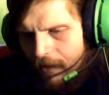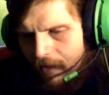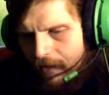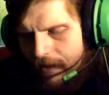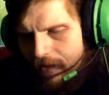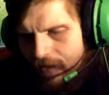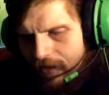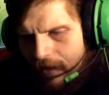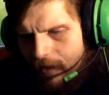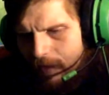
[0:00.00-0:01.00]
Ladies and
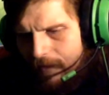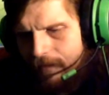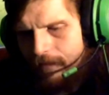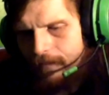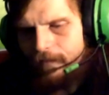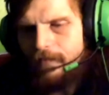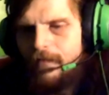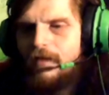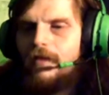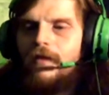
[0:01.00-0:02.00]
gentlemen,
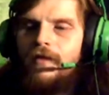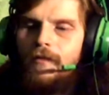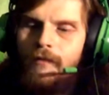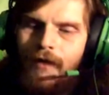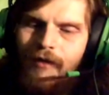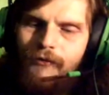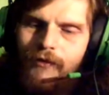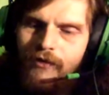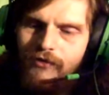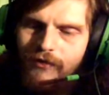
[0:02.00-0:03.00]
that
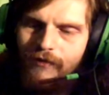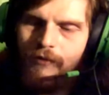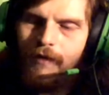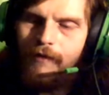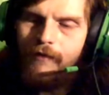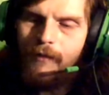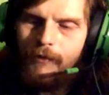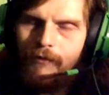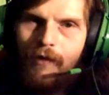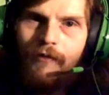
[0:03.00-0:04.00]
finishes
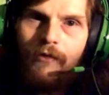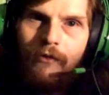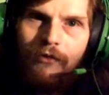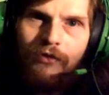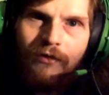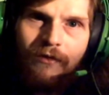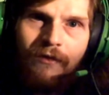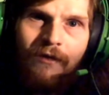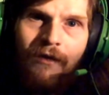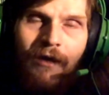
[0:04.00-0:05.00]
AEW Revolution.
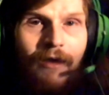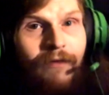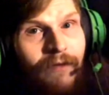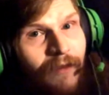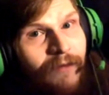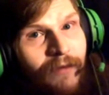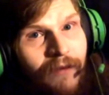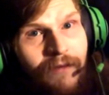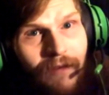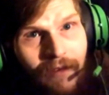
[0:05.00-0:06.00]
And since
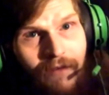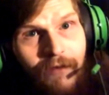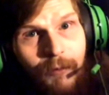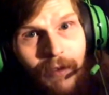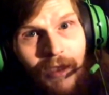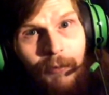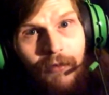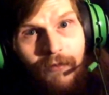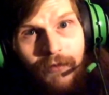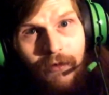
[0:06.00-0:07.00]
this is a
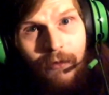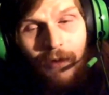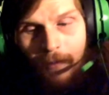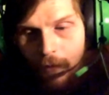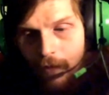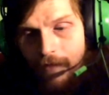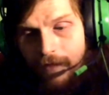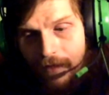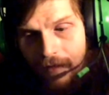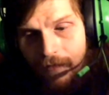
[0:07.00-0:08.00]
pay-per-view, I'm going to
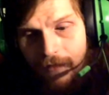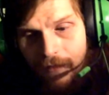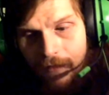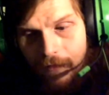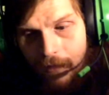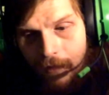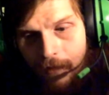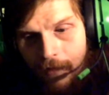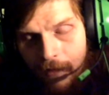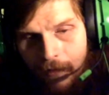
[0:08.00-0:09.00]
give it
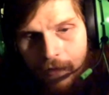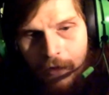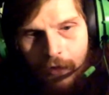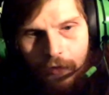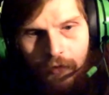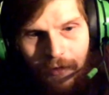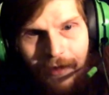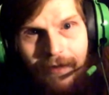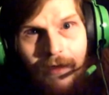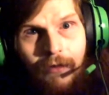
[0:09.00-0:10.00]
a
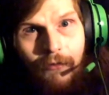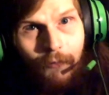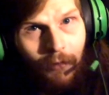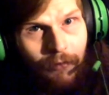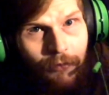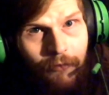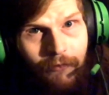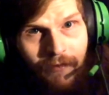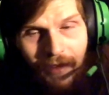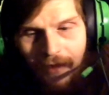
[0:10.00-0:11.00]
grade out of 1 through
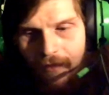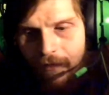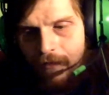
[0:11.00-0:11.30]
10.